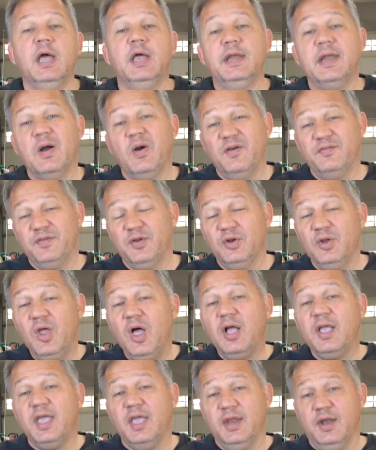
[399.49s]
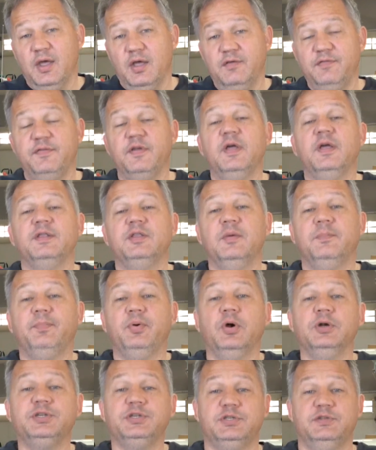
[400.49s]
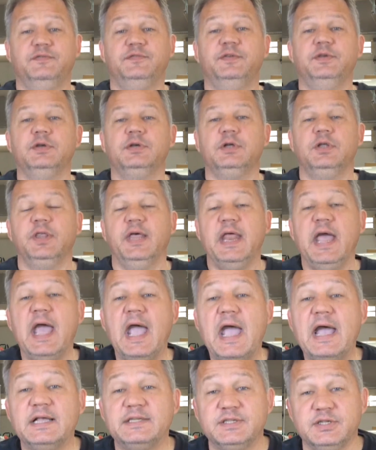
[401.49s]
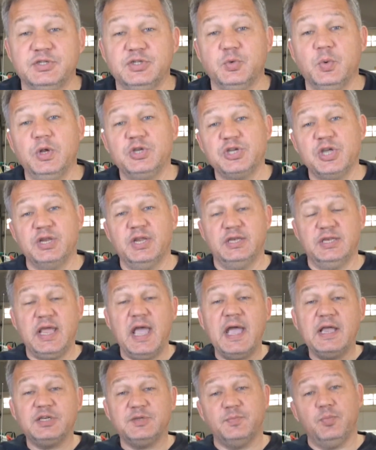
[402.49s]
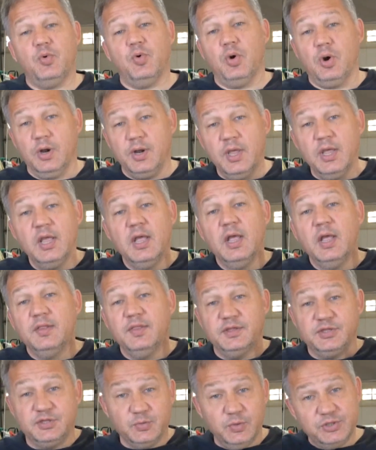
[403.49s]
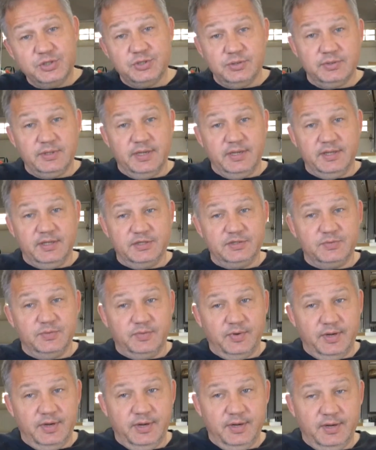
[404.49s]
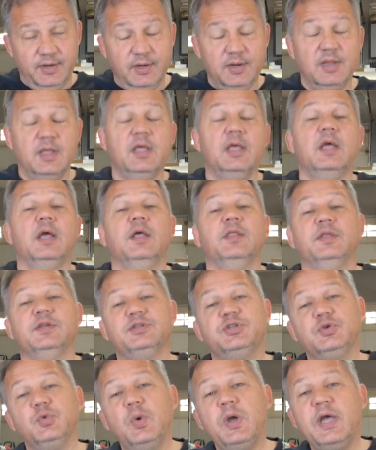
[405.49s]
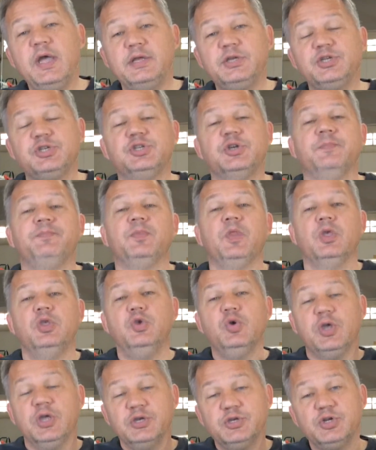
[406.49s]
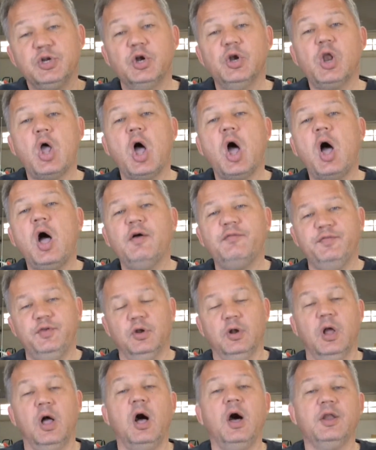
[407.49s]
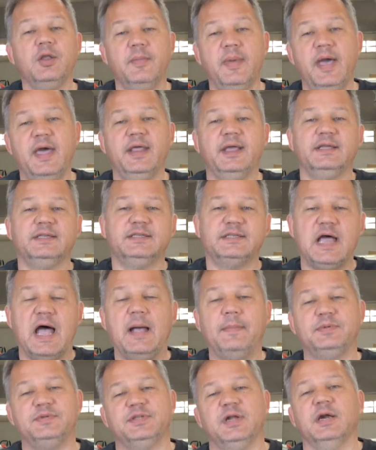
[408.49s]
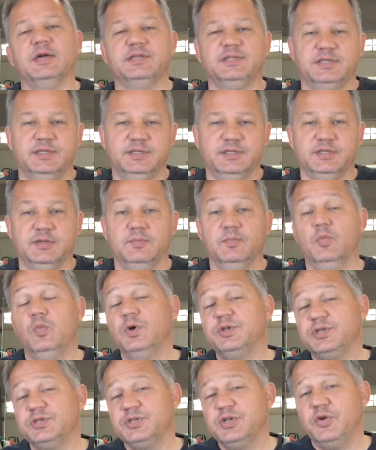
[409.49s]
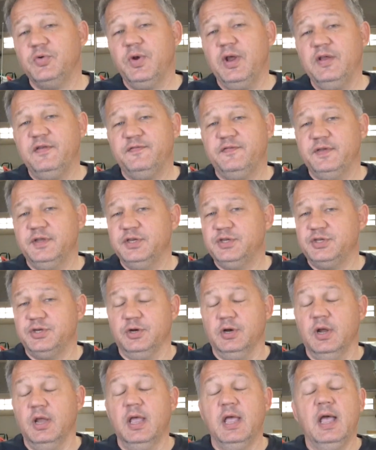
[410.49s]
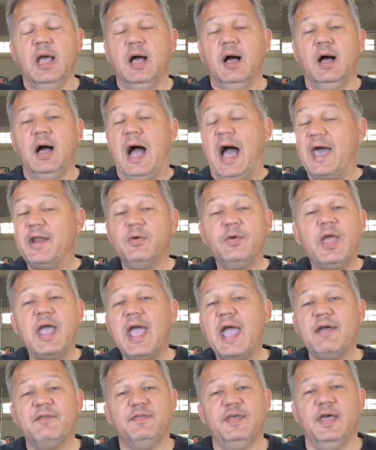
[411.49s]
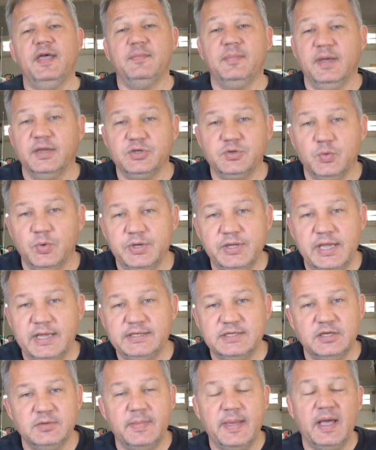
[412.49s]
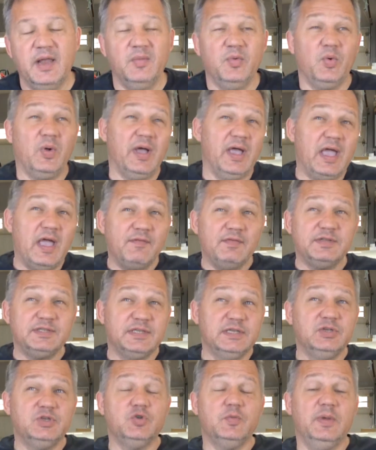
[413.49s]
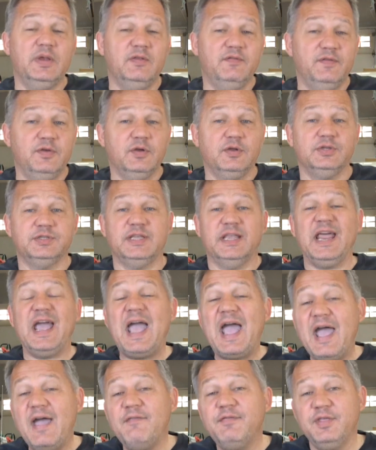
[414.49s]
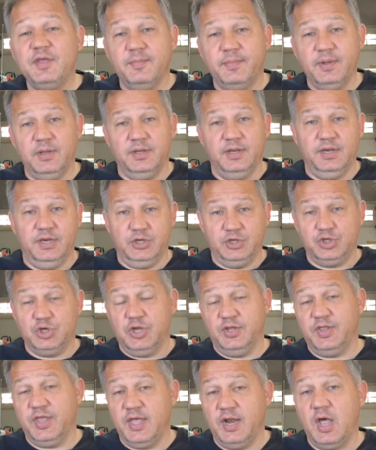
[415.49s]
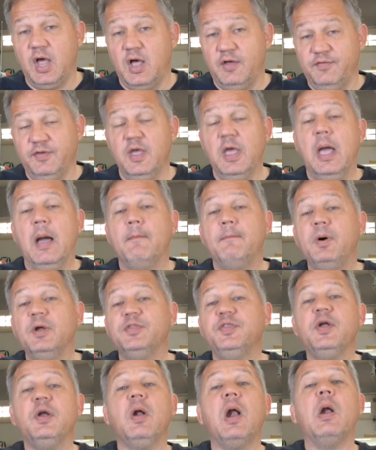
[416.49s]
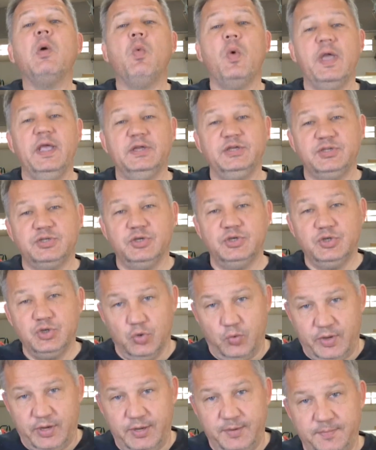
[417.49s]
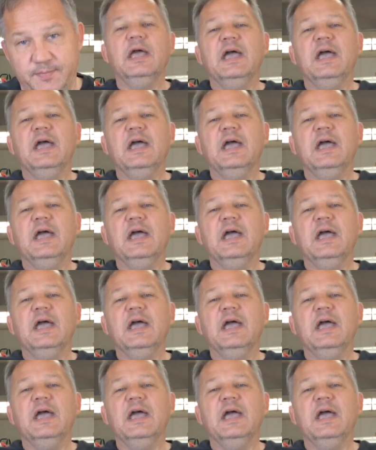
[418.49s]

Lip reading: Now, if you're lucky enough to purchase a vehicle that has a switch on a dashboard, the switch, like this one right here, the switch, you can turn off your automatic stop-start system, which is a great feature. I don't have that in my 2018 Malibu. I haven't seen too many vehicles that have the ability to shut that off, but there are ways to do it.